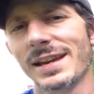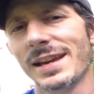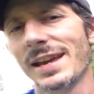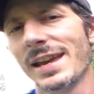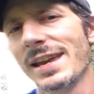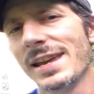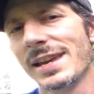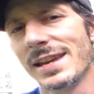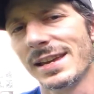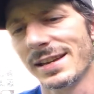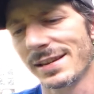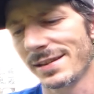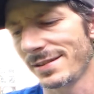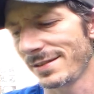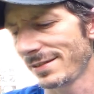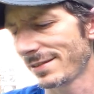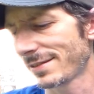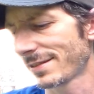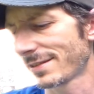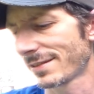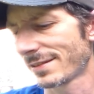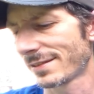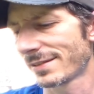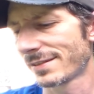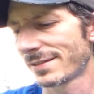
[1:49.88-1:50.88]
And
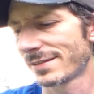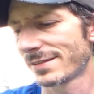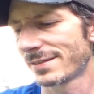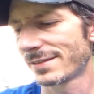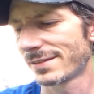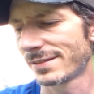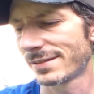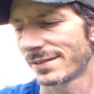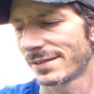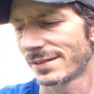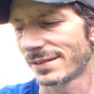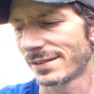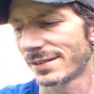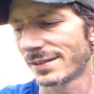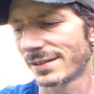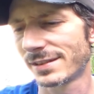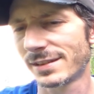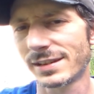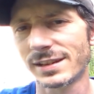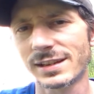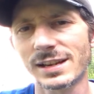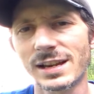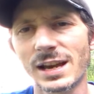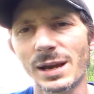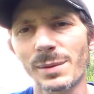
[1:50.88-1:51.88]

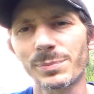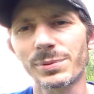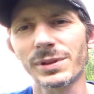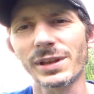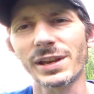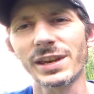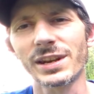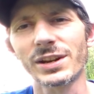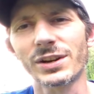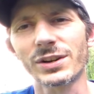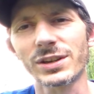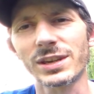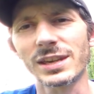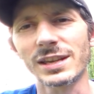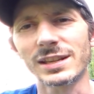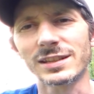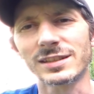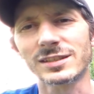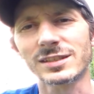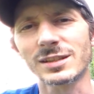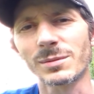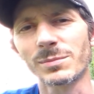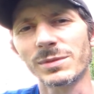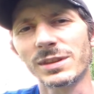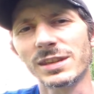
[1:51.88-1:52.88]
I plan on getting
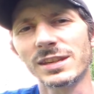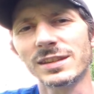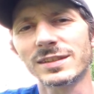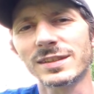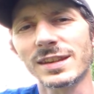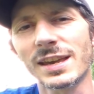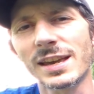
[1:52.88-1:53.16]
some of these